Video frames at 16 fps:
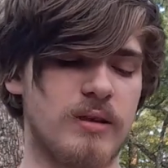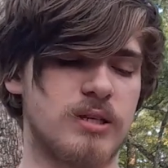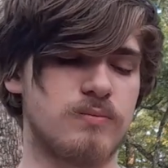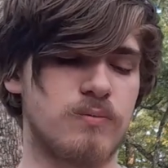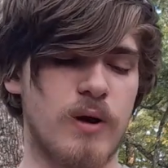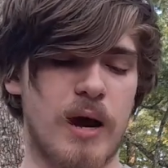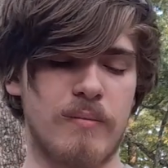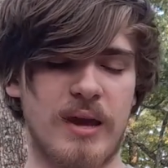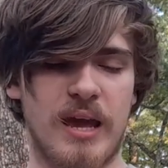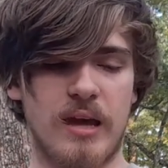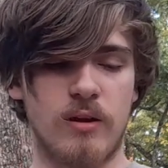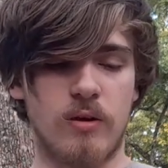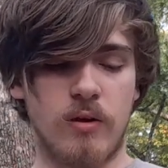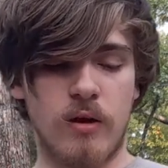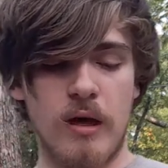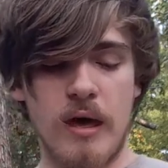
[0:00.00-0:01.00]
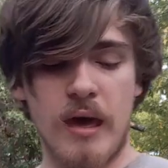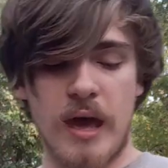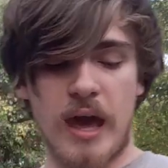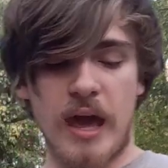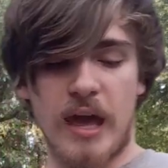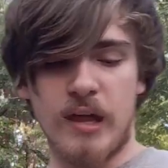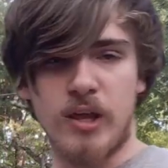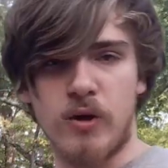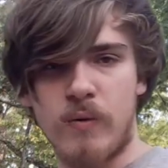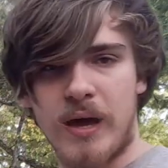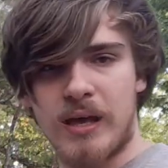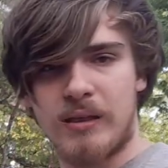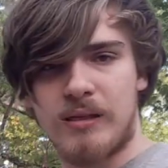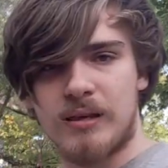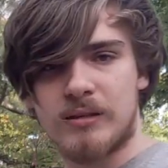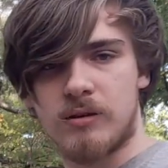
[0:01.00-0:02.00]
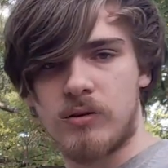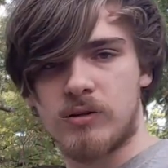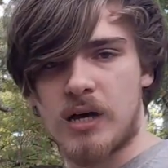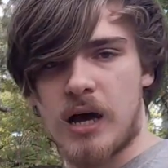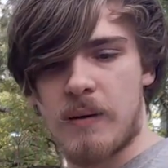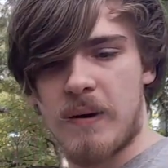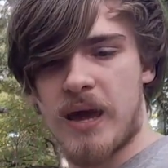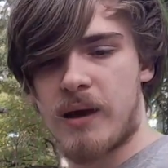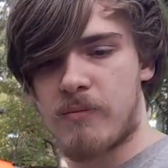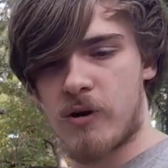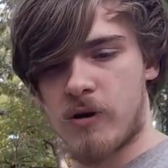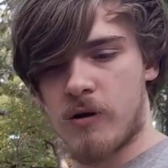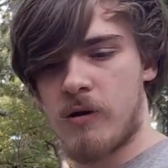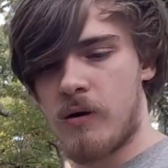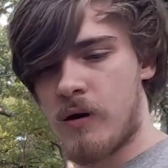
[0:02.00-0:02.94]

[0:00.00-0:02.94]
this priming handle and you hit this little top hammer